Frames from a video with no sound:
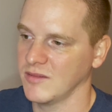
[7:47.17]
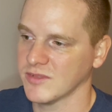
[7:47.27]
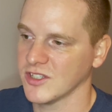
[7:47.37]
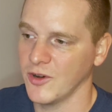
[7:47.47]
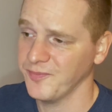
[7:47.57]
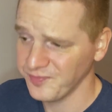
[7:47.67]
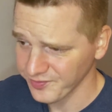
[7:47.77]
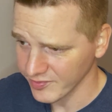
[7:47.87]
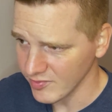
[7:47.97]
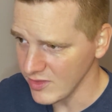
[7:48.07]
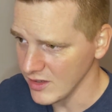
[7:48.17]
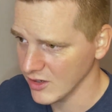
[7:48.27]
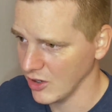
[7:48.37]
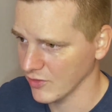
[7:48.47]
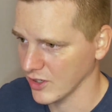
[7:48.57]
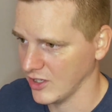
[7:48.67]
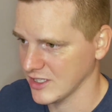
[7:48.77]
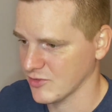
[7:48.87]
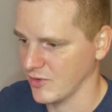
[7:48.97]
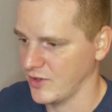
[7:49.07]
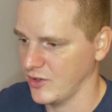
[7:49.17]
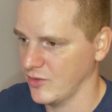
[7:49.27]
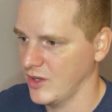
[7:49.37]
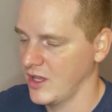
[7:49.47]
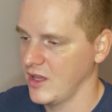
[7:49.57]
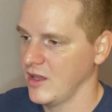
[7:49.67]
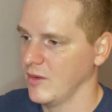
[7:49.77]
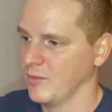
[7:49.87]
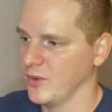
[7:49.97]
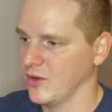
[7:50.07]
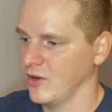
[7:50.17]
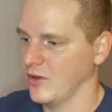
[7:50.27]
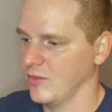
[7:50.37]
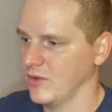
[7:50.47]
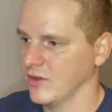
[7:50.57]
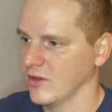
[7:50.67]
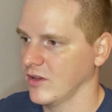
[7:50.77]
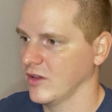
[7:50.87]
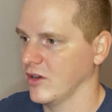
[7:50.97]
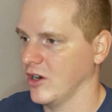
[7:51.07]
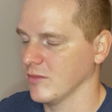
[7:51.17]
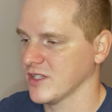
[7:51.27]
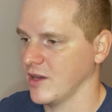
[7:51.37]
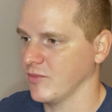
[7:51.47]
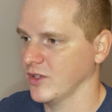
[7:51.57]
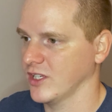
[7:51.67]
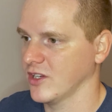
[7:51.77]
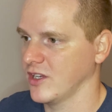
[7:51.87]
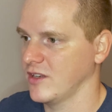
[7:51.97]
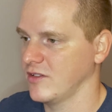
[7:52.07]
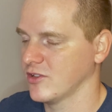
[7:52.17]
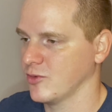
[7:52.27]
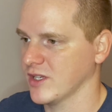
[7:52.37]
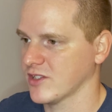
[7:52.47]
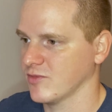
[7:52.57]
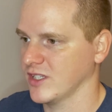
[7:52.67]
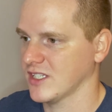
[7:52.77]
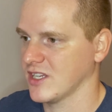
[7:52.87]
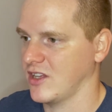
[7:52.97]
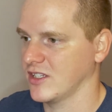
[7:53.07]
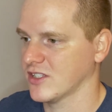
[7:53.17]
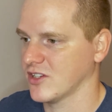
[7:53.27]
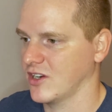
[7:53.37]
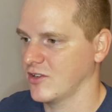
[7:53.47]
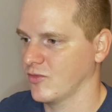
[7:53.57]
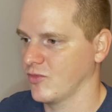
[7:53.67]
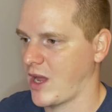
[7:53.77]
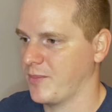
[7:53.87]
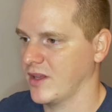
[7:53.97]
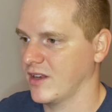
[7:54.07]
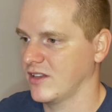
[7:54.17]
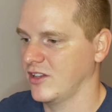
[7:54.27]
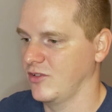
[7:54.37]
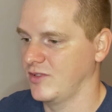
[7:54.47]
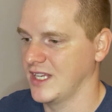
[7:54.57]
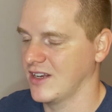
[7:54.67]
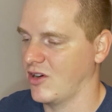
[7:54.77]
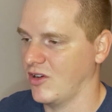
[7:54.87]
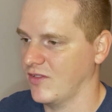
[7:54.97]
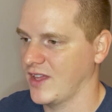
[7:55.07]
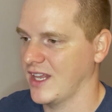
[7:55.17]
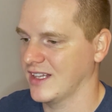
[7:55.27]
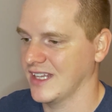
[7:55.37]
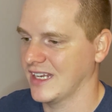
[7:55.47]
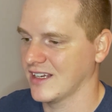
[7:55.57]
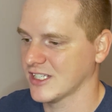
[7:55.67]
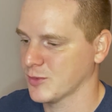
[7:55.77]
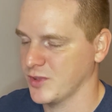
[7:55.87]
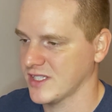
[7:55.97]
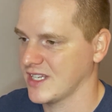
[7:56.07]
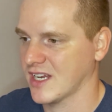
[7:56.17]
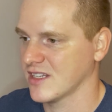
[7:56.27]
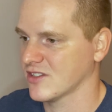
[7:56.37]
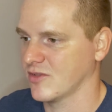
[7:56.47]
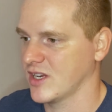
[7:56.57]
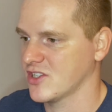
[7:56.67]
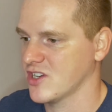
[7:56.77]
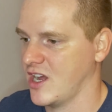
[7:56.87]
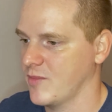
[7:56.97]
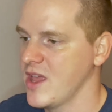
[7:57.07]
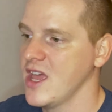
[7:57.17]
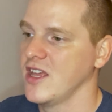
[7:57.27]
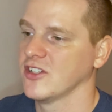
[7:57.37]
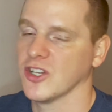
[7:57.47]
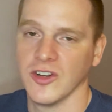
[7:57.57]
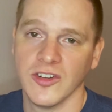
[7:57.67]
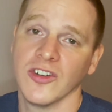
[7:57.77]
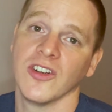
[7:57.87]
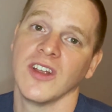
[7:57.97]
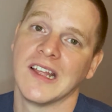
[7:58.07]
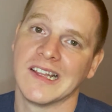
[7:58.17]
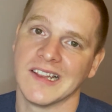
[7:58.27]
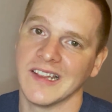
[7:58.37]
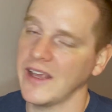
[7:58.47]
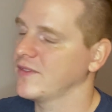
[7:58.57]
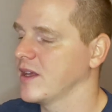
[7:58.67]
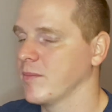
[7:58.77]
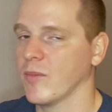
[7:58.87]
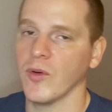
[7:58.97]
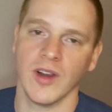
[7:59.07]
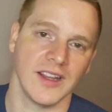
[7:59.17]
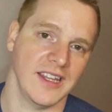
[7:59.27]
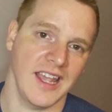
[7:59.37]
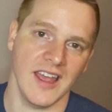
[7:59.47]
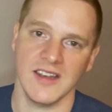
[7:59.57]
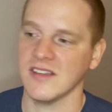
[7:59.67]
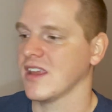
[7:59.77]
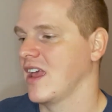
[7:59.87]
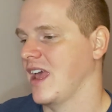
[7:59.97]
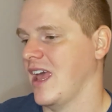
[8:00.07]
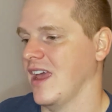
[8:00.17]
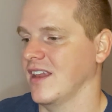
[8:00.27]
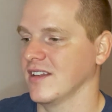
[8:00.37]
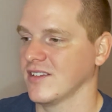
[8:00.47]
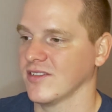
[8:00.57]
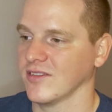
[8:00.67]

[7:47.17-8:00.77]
So overall, let's review. Boom, arms up, really good. Twist, really solid, started to wrap in. You did all of that in like a split second, so nice job. Turn your left hip more at the end and